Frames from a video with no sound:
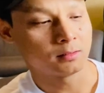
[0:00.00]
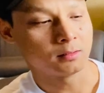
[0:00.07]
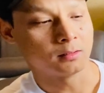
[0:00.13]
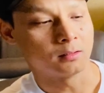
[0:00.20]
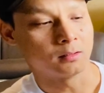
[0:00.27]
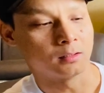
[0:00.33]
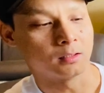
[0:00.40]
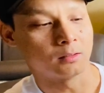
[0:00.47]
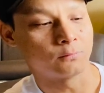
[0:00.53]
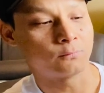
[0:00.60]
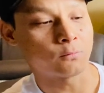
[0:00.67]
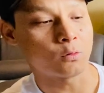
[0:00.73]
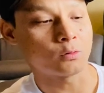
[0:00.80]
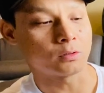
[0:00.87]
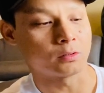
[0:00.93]
uh,
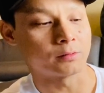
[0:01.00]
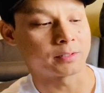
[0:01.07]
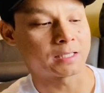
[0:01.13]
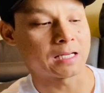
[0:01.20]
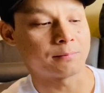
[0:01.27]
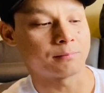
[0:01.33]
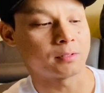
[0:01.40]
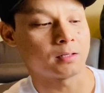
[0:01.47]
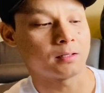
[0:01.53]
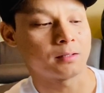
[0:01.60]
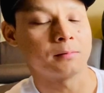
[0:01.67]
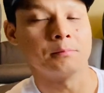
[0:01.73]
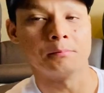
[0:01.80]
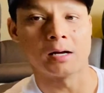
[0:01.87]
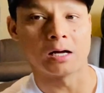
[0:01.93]
phone or camera
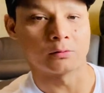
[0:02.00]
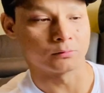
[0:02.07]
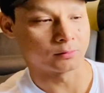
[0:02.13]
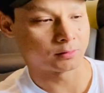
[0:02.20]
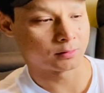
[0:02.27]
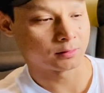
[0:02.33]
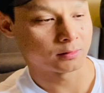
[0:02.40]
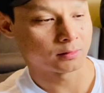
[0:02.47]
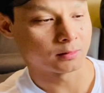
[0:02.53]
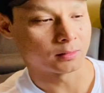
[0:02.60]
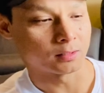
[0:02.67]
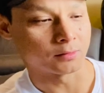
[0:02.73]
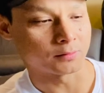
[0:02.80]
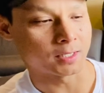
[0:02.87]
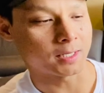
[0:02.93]
mount
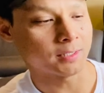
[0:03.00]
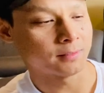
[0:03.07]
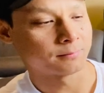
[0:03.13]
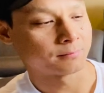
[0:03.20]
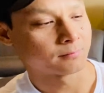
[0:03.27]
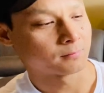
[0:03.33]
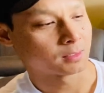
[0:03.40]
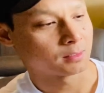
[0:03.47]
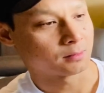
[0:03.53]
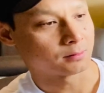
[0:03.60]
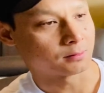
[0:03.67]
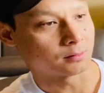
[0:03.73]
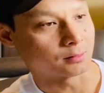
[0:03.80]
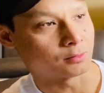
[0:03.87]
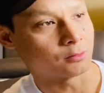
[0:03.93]
okay
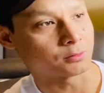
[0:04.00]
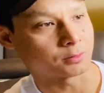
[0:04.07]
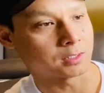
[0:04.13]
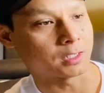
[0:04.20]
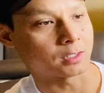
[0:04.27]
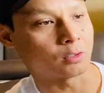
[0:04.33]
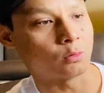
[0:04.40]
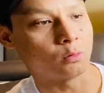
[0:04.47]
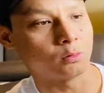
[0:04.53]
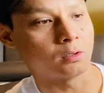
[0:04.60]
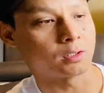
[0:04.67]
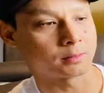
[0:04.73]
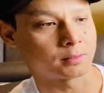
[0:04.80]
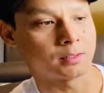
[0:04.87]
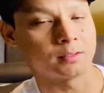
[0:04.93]
so it looks like a whole
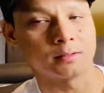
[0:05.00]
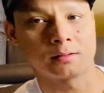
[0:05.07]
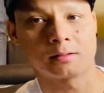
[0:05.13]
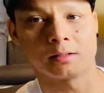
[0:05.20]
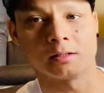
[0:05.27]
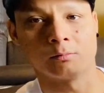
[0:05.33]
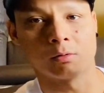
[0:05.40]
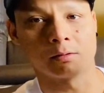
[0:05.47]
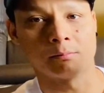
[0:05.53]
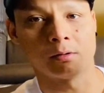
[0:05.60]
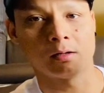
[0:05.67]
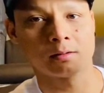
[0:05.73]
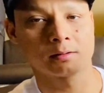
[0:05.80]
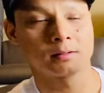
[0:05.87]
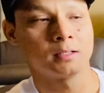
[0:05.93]
lot things in one
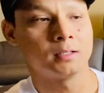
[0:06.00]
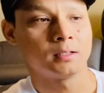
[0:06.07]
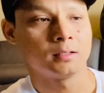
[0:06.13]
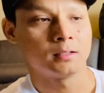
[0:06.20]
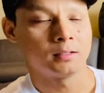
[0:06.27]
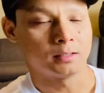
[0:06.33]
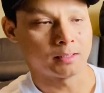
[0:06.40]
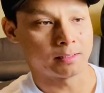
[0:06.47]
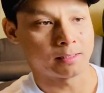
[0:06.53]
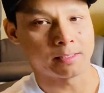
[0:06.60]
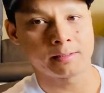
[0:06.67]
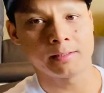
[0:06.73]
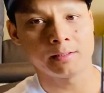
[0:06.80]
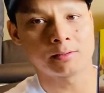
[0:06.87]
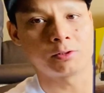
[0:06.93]
box and I
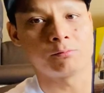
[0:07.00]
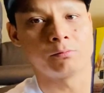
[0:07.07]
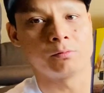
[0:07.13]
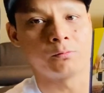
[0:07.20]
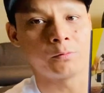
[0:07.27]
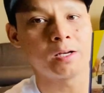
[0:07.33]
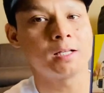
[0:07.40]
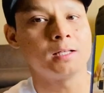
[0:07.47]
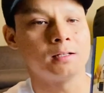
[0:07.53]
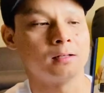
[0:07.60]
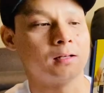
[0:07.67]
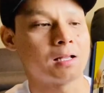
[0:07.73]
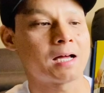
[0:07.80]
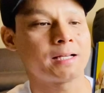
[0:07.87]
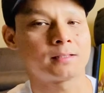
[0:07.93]
think it's really
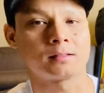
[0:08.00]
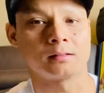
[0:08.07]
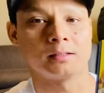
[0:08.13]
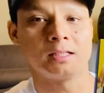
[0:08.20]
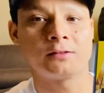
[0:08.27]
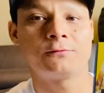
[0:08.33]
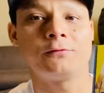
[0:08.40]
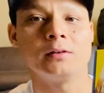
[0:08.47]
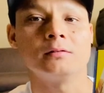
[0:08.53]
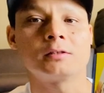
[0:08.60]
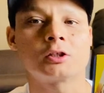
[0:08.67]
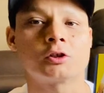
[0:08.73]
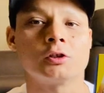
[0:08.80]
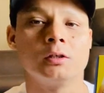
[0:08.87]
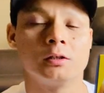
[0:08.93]
lighter it
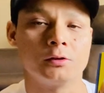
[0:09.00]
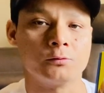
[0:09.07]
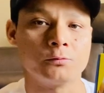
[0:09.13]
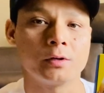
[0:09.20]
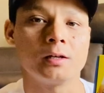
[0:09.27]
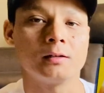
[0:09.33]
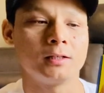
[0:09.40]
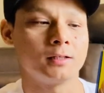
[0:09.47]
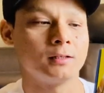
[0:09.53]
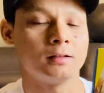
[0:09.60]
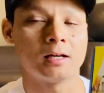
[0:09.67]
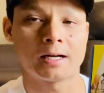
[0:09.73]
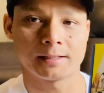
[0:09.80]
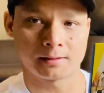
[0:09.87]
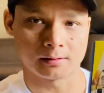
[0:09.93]
feels really
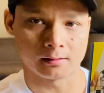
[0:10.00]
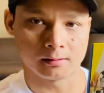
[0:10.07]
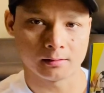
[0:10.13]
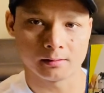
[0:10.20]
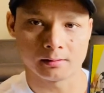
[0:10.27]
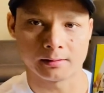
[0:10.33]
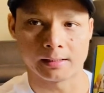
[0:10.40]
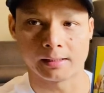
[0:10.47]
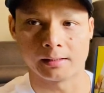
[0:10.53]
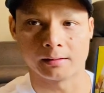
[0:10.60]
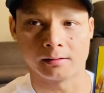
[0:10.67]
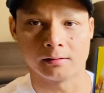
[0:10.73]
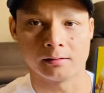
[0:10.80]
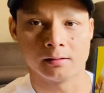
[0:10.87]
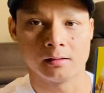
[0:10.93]
lighter
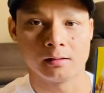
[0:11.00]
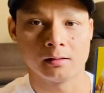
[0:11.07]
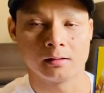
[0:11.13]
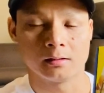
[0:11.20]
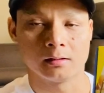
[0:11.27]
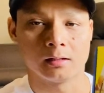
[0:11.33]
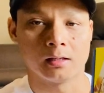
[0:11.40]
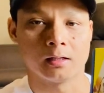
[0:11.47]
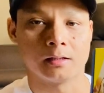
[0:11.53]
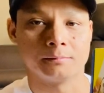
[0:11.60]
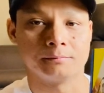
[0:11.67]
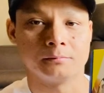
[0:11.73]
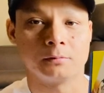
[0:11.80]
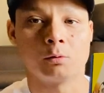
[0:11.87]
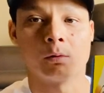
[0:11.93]
than
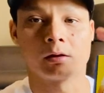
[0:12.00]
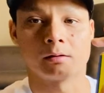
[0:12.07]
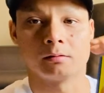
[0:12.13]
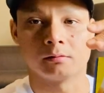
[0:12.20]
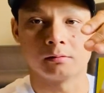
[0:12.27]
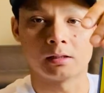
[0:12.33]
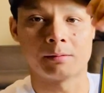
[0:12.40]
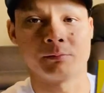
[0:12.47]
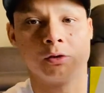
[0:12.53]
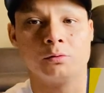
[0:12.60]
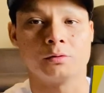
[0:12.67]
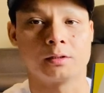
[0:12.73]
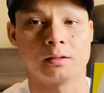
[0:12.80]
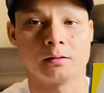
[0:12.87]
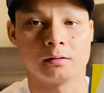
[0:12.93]
um, the one I'm
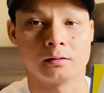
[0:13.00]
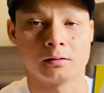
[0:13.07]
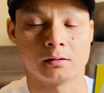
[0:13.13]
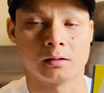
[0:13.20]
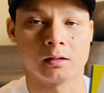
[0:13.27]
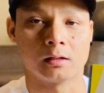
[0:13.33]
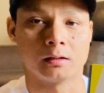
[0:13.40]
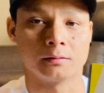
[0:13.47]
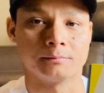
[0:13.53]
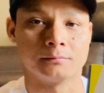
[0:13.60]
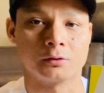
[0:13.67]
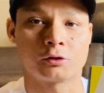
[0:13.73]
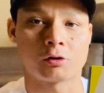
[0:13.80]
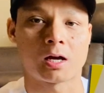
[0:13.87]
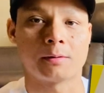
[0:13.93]
using um,
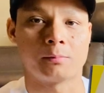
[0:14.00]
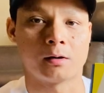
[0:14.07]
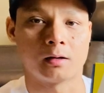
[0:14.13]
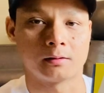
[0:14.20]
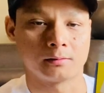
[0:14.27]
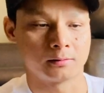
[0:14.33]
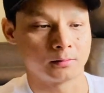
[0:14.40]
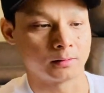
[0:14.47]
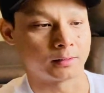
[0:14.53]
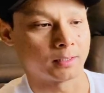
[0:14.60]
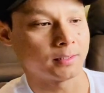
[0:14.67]
tripod okay